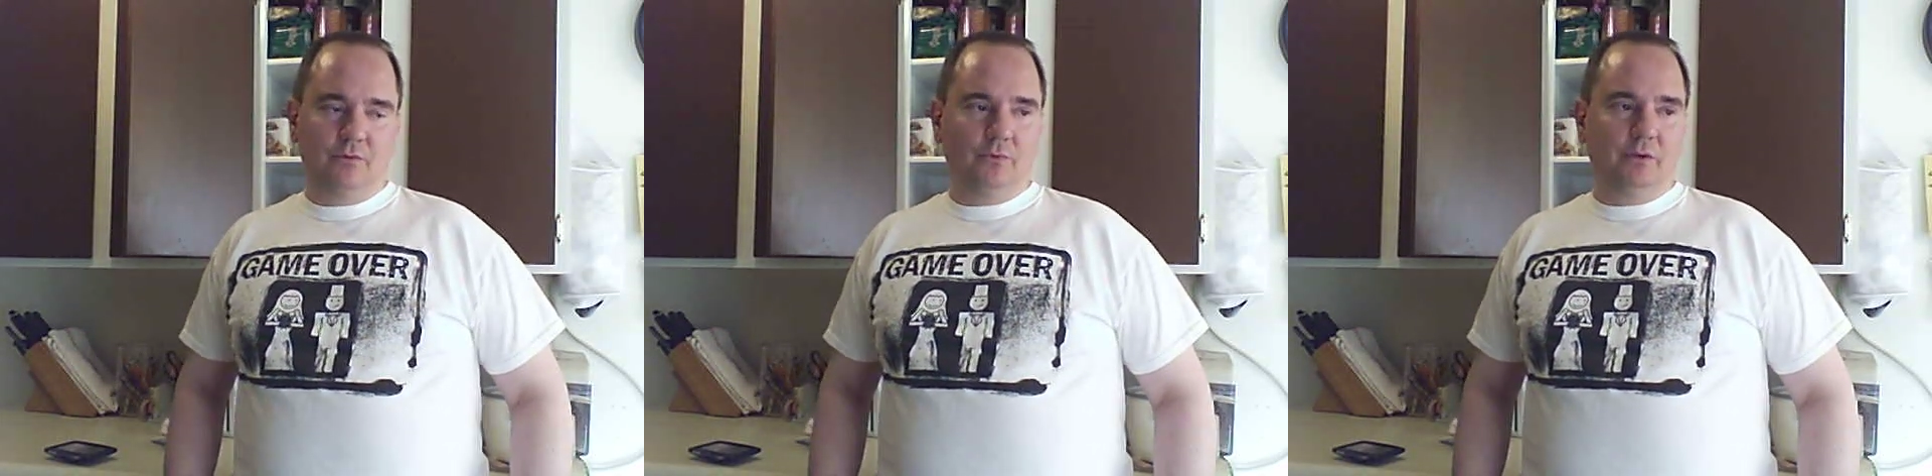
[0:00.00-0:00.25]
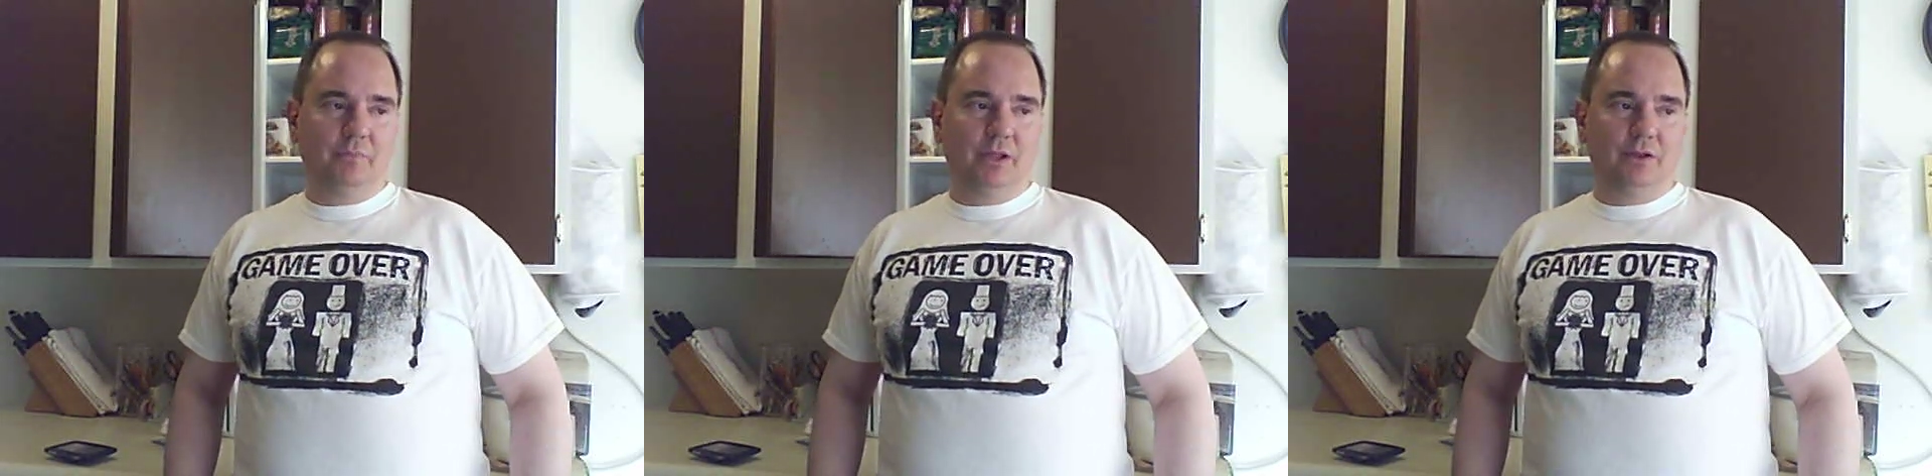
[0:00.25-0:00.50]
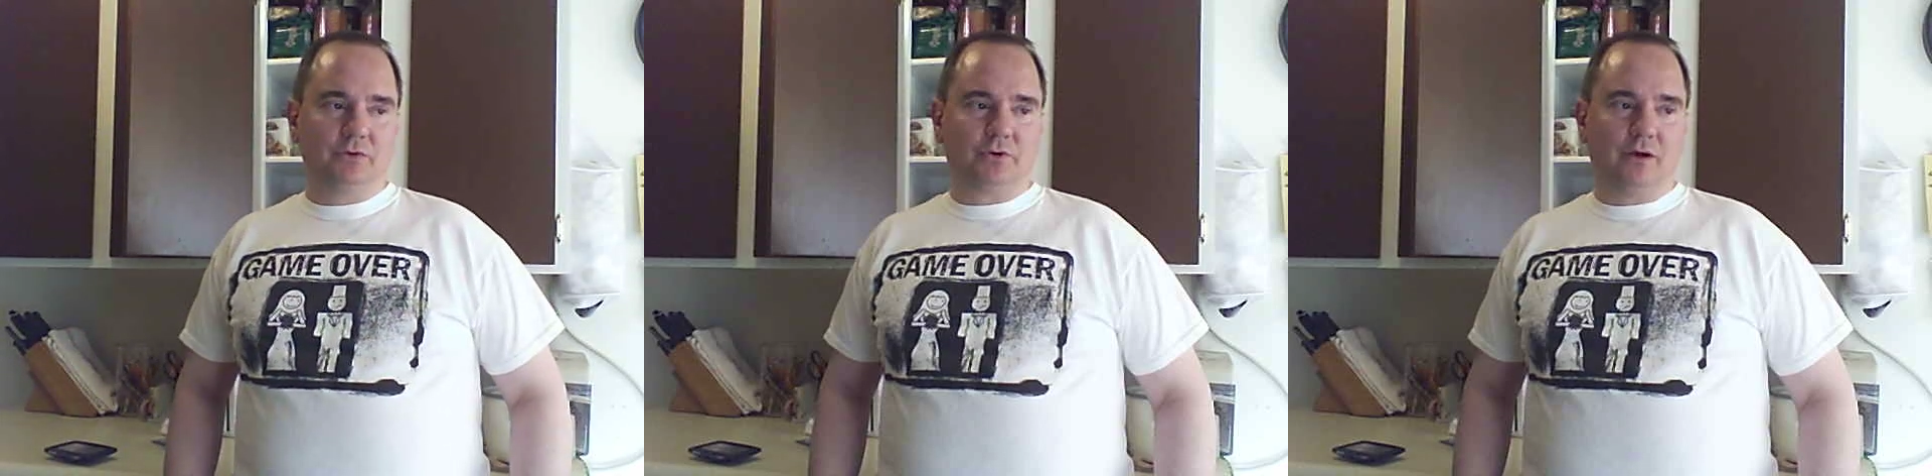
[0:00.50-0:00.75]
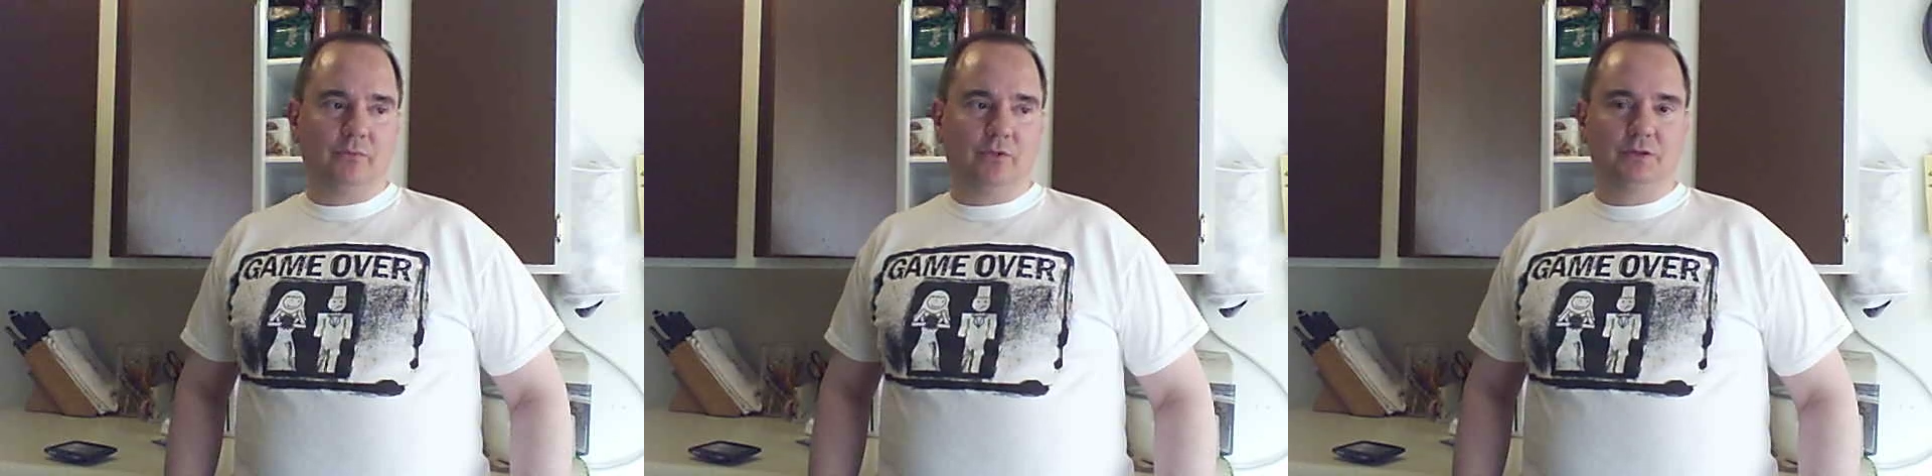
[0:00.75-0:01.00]
would be in
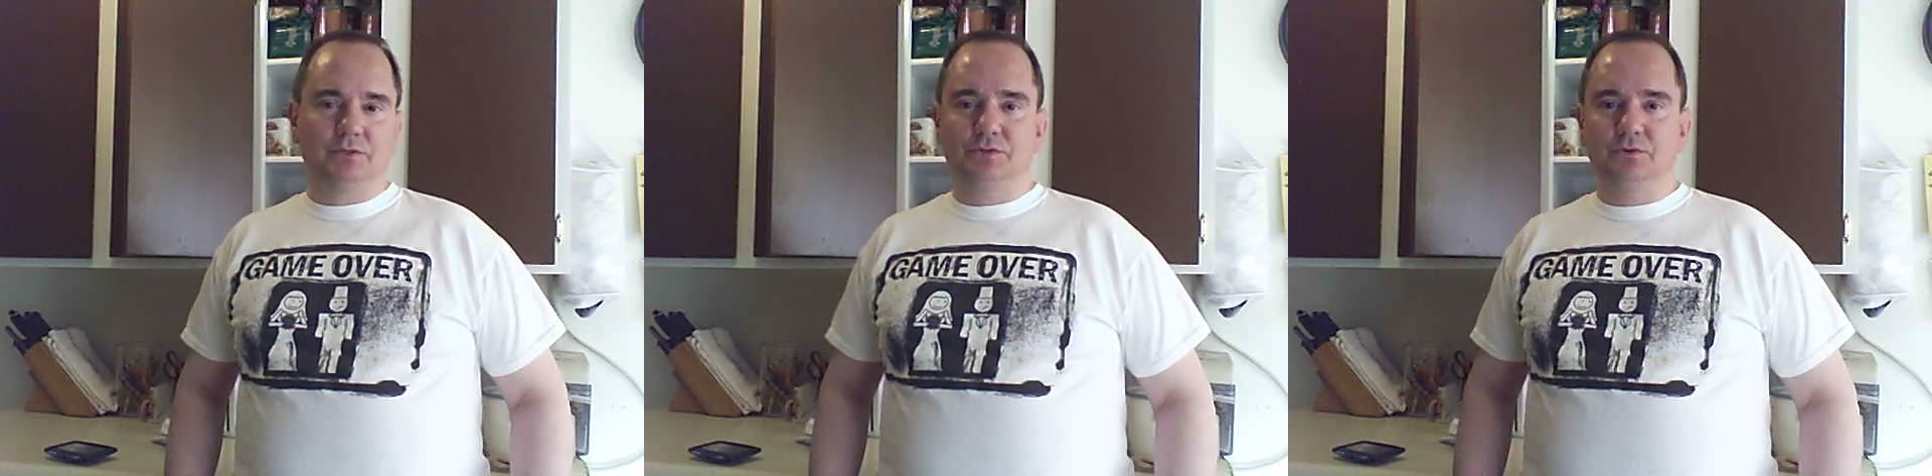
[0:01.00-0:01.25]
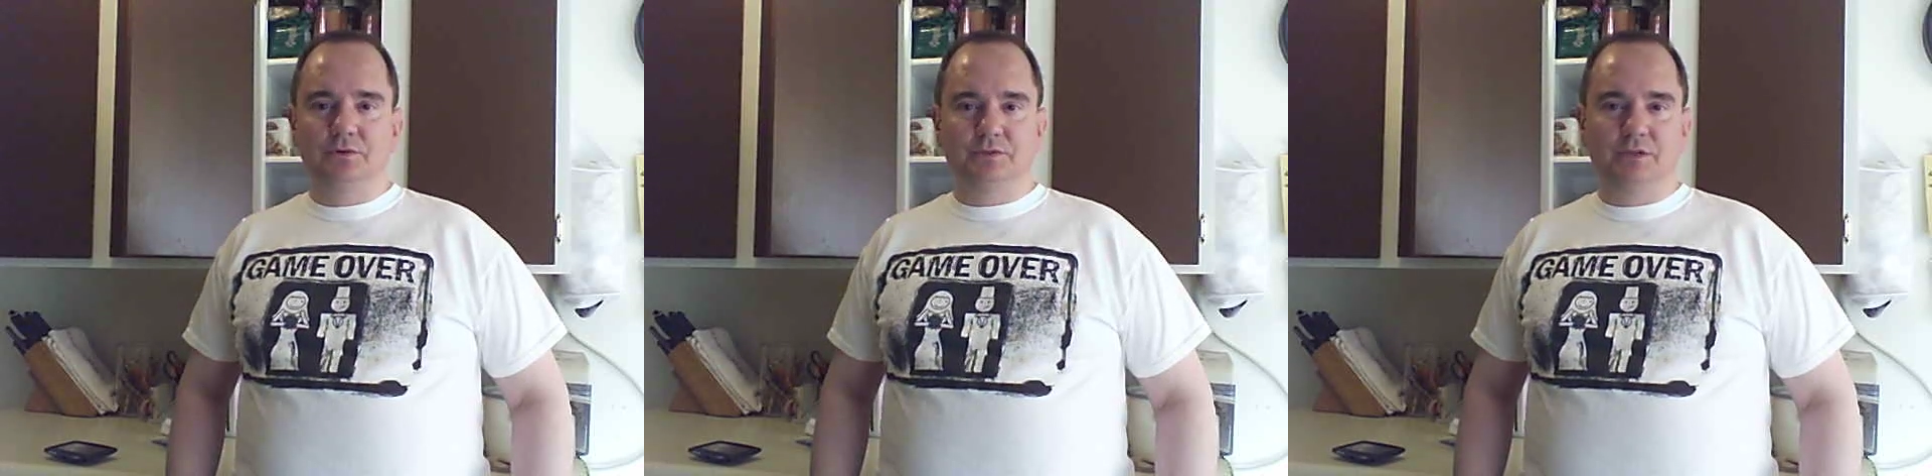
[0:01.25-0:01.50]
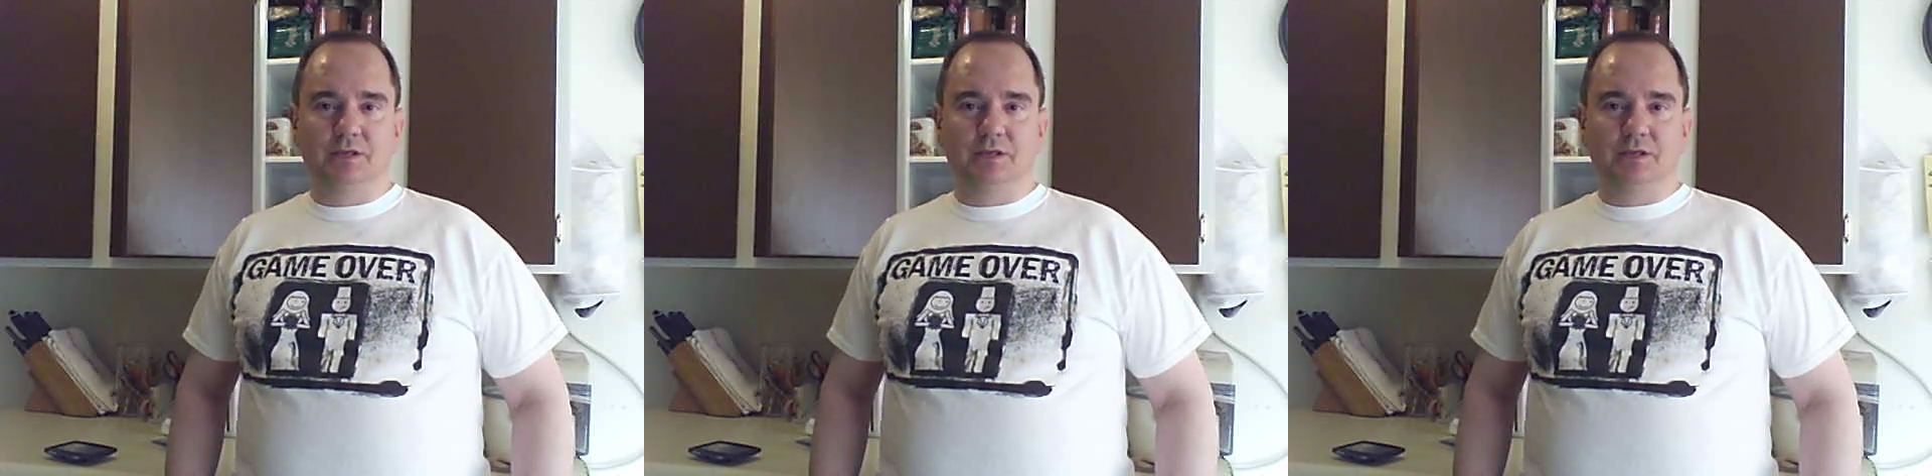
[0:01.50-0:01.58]
trouble as soon as